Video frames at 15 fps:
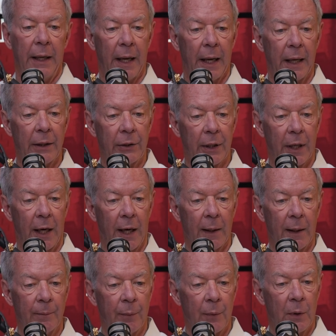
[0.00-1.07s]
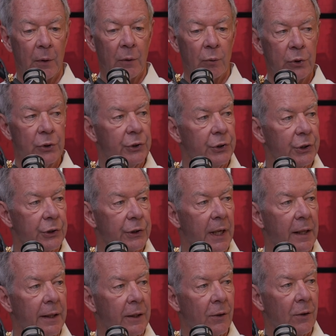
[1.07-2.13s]
and uh, was just
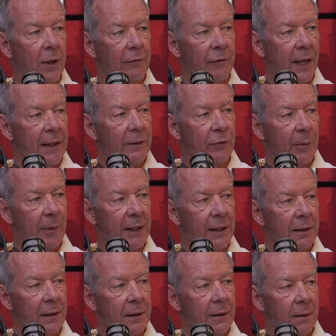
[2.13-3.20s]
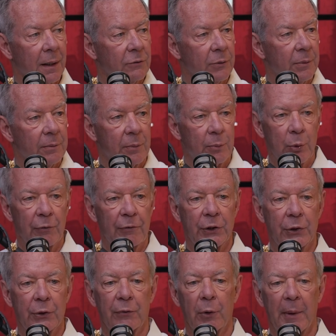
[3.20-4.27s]
sailing along fine for about, I was a
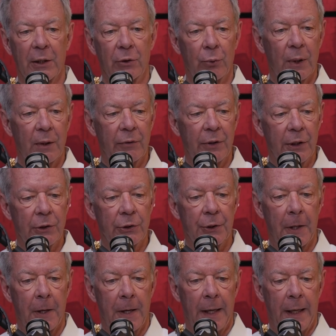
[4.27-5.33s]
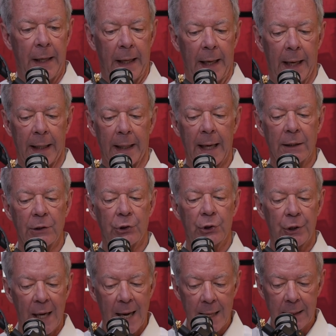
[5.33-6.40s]
professor for about twelve years and got
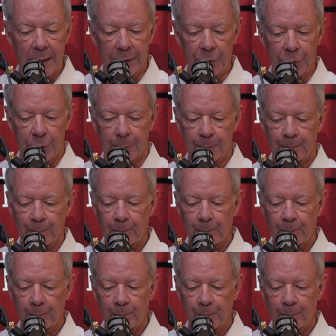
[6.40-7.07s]
challenged